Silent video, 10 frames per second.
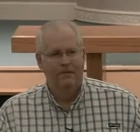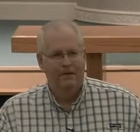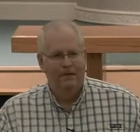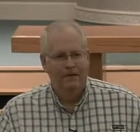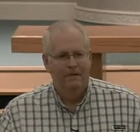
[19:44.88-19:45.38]

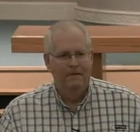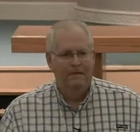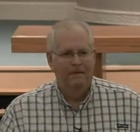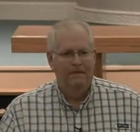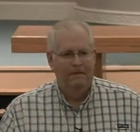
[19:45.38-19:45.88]

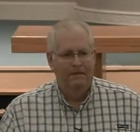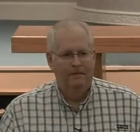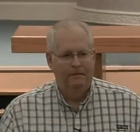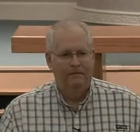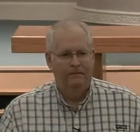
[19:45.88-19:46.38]

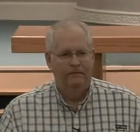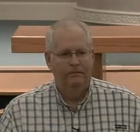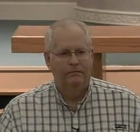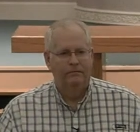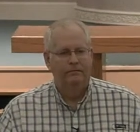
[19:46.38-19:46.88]

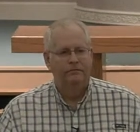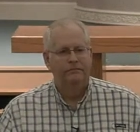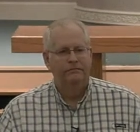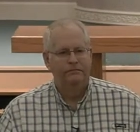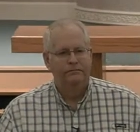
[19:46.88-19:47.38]

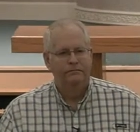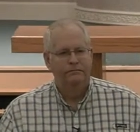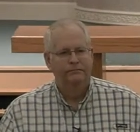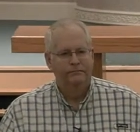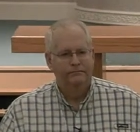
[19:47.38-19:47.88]

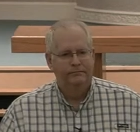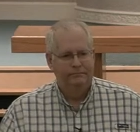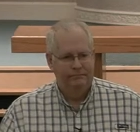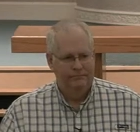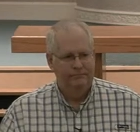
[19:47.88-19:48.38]

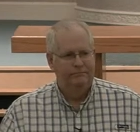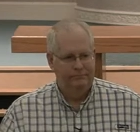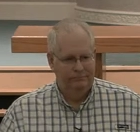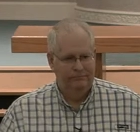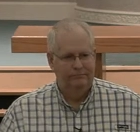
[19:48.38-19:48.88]

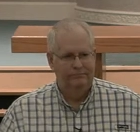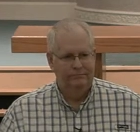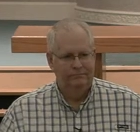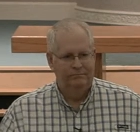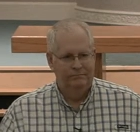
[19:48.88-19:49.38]

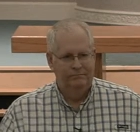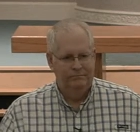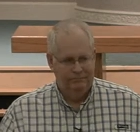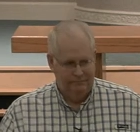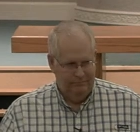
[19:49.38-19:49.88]

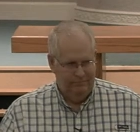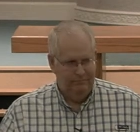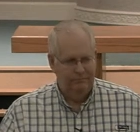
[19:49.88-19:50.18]
Nothing is said.